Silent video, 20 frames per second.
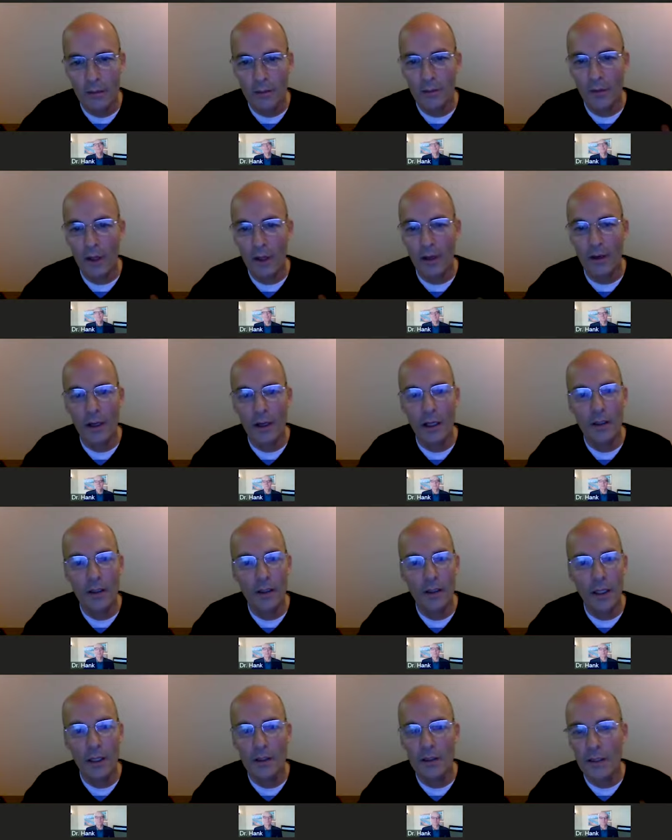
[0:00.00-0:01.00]
very,
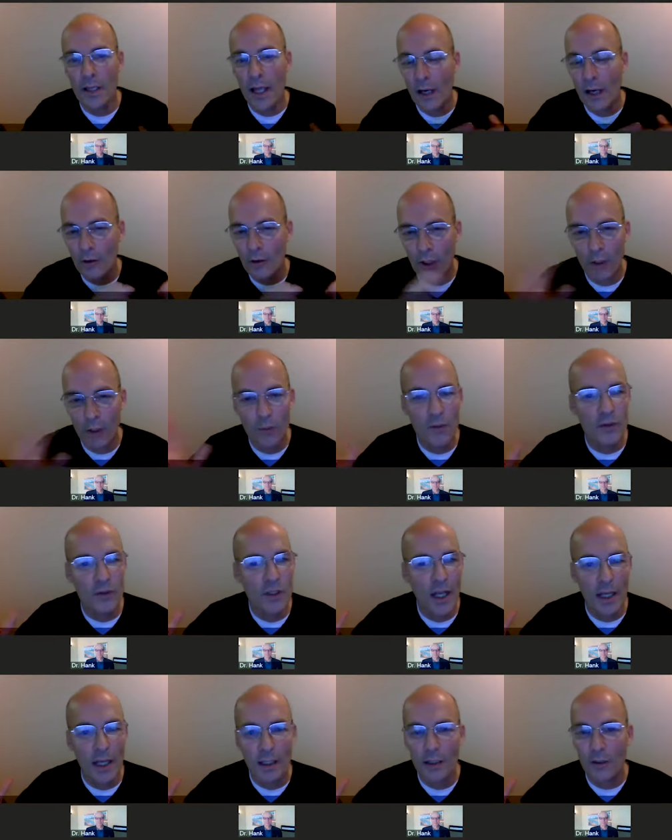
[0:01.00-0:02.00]
the integrity was
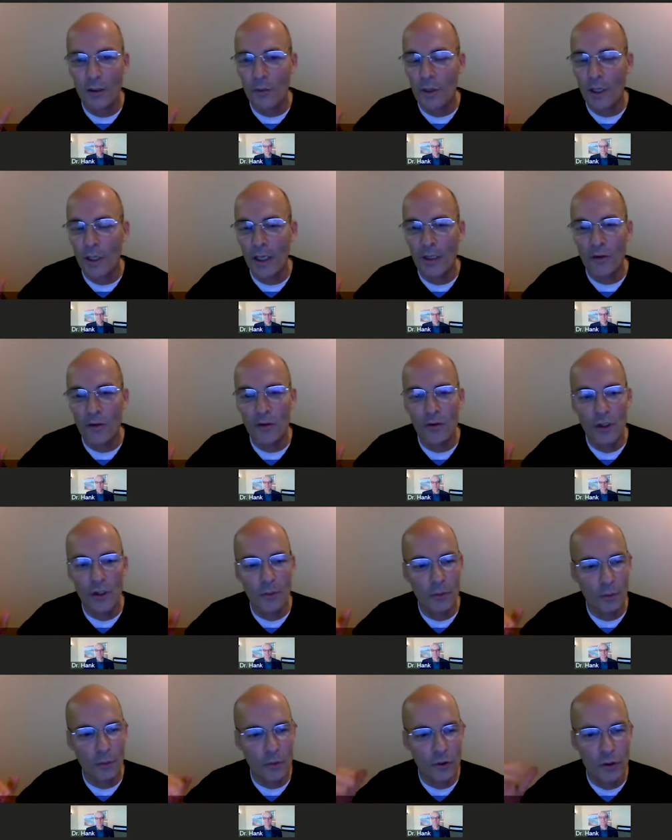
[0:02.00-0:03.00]
not in the relationship.
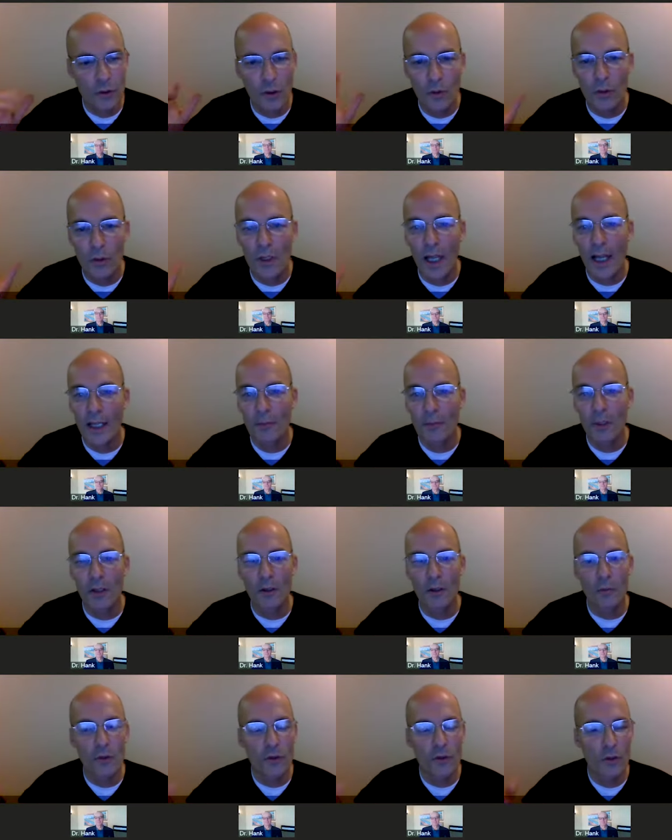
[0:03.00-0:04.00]
There was no alignment.
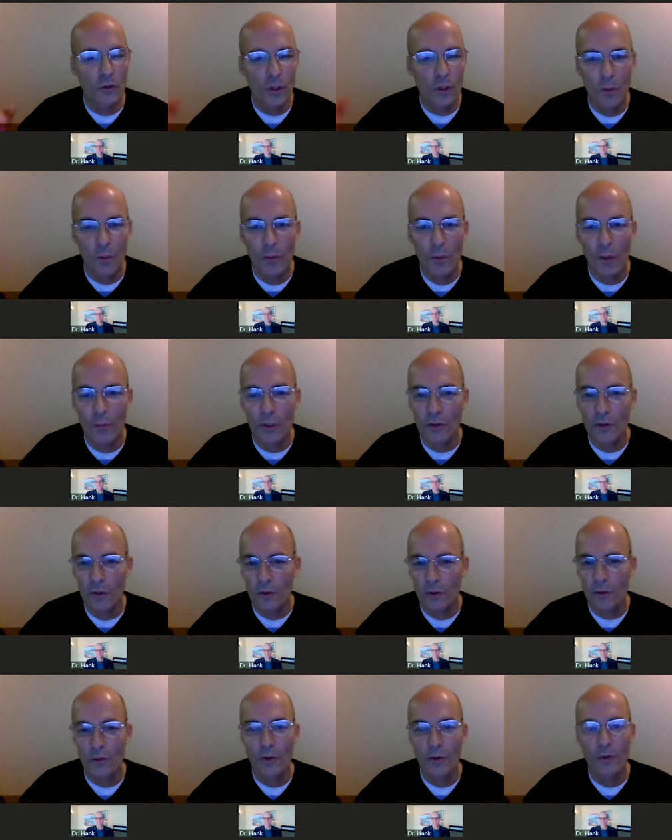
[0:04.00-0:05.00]
There was no commitment to
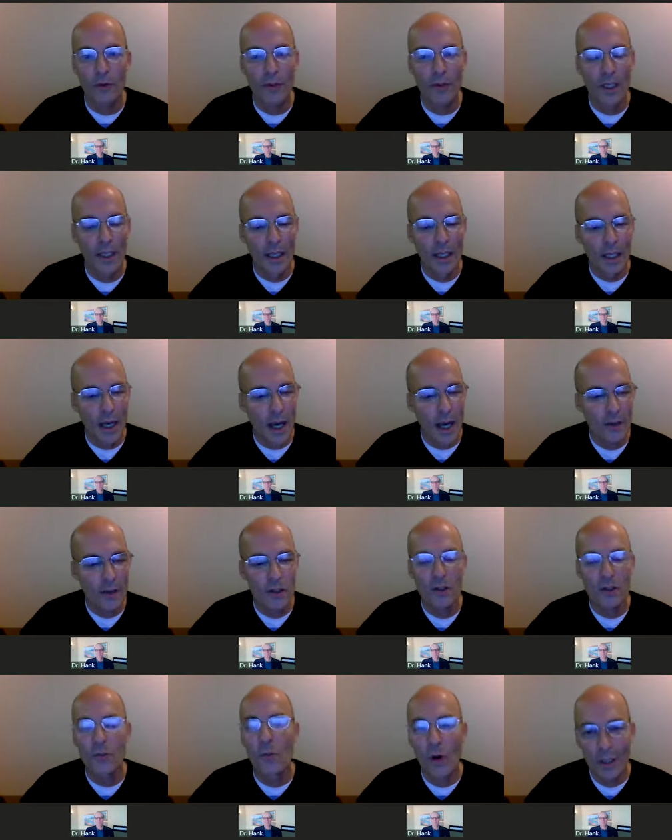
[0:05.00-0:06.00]
truth. I
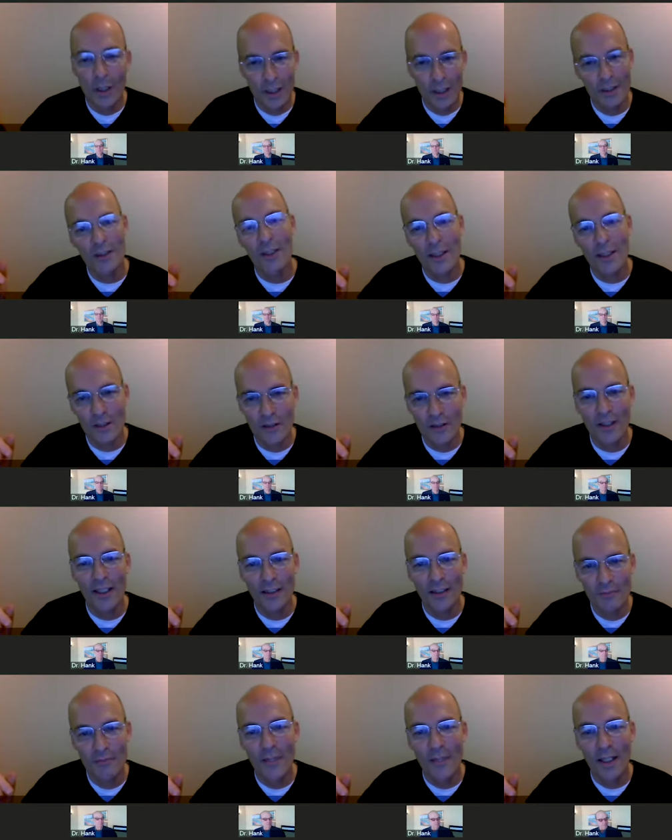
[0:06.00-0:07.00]
just wanted the listing
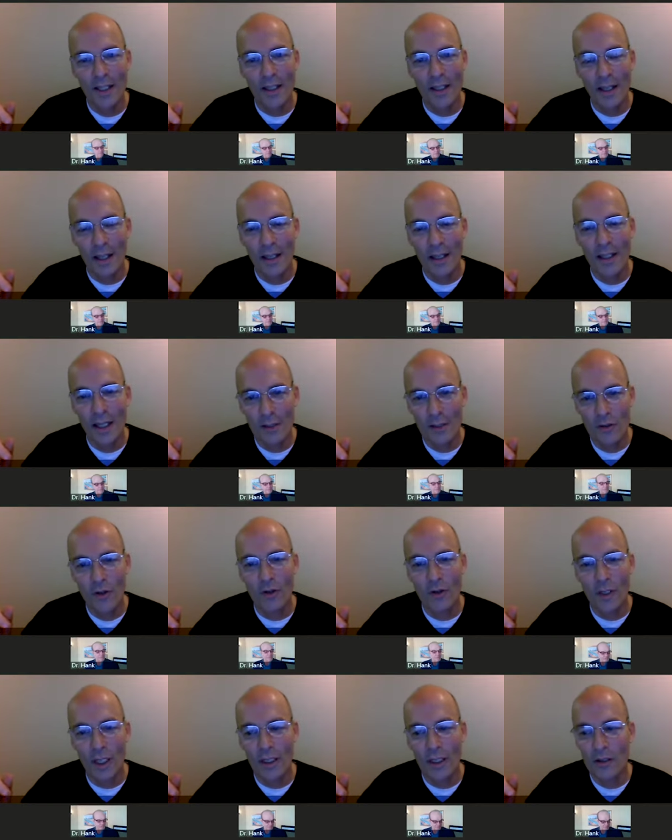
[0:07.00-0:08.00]
and I
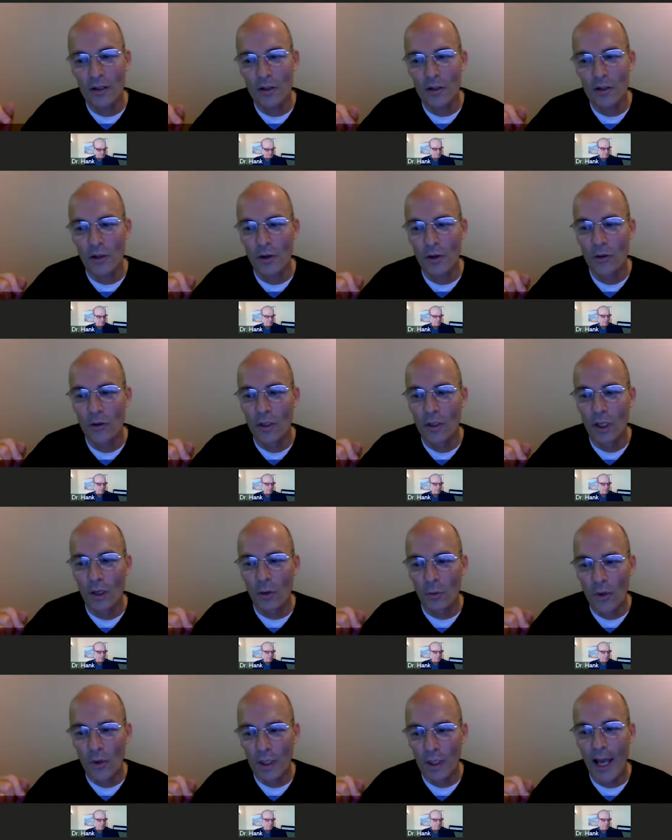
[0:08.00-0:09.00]
took it. And so
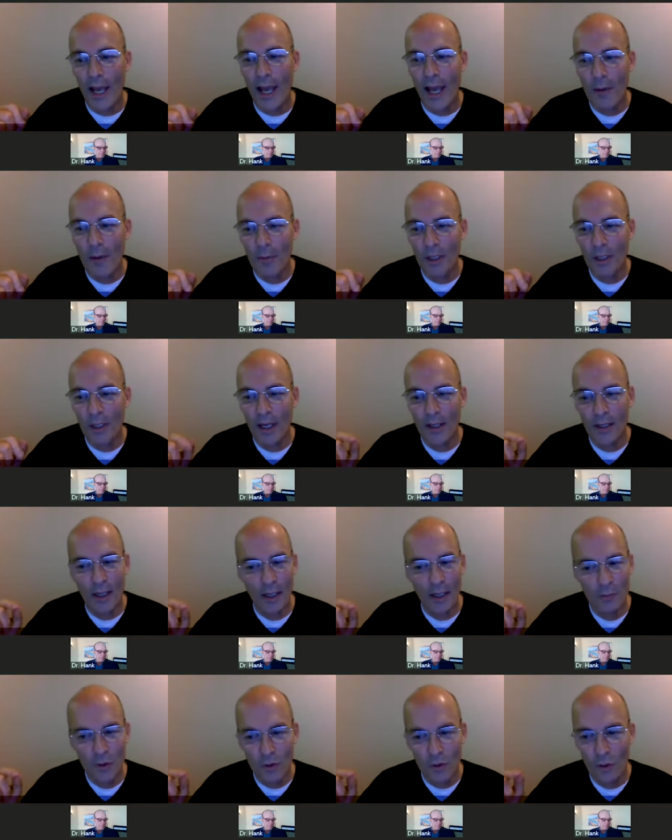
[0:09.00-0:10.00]
what happened, I,
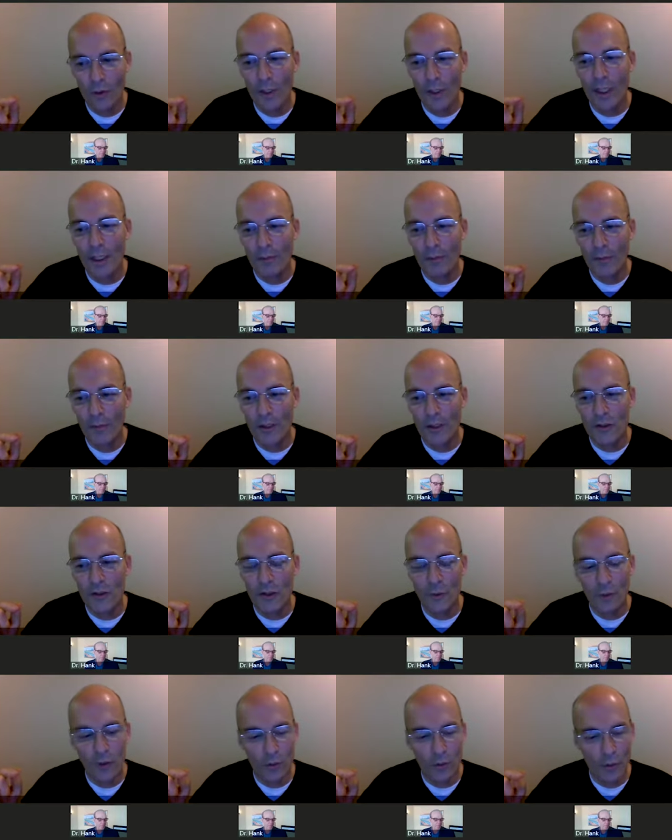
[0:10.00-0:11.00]
I'm totally convinced
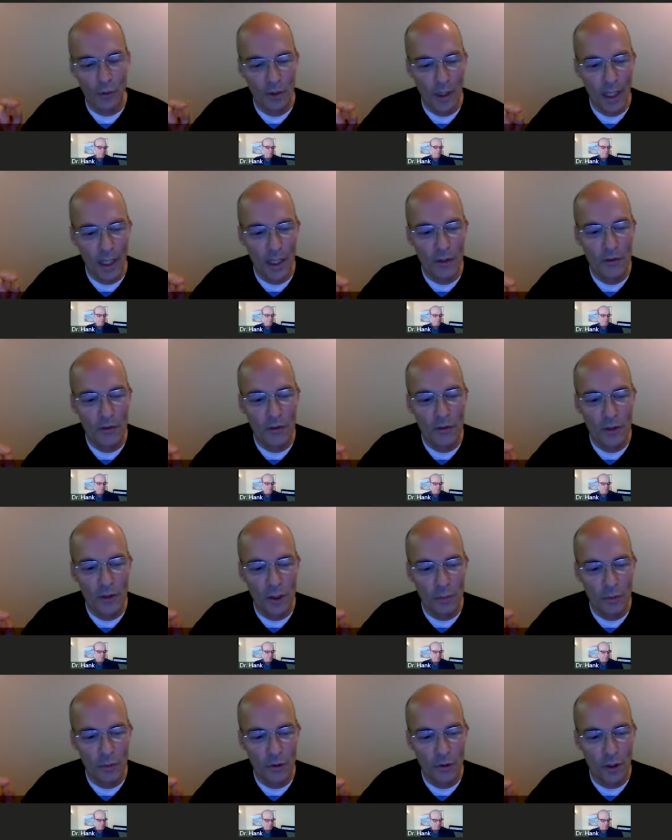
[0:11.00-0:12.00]
that when a
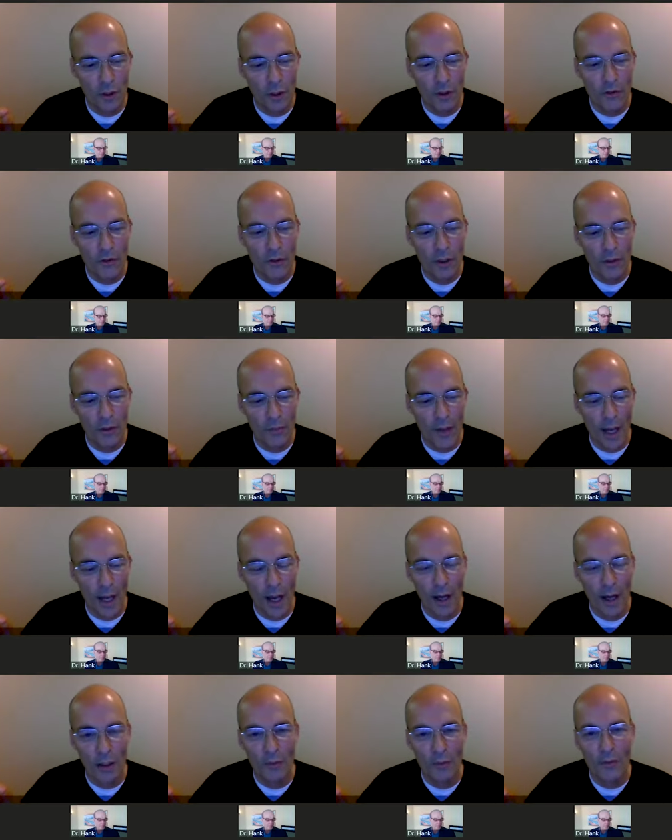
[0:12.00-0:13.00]
relationship starts off
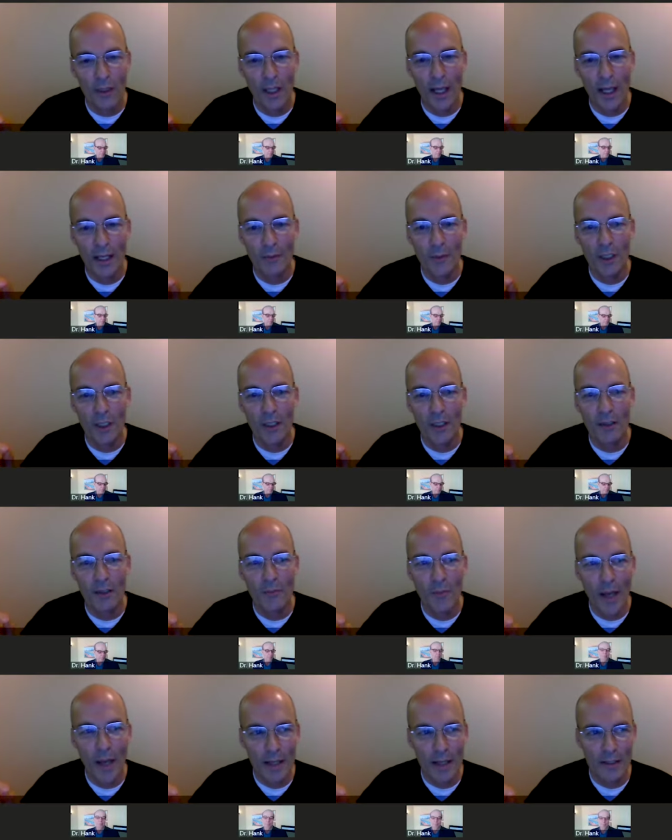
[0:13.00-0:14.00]
out of alignment
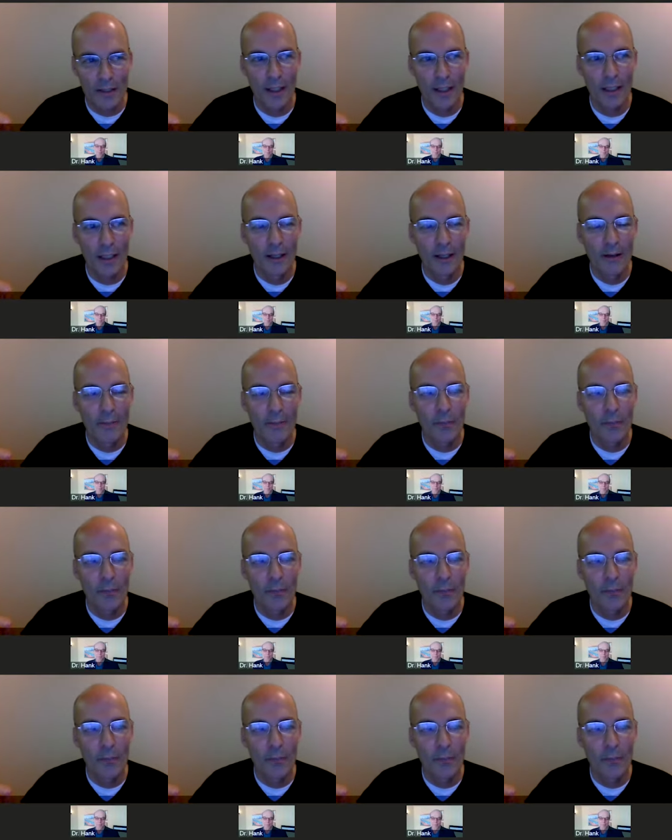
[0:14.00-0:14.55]
and messy,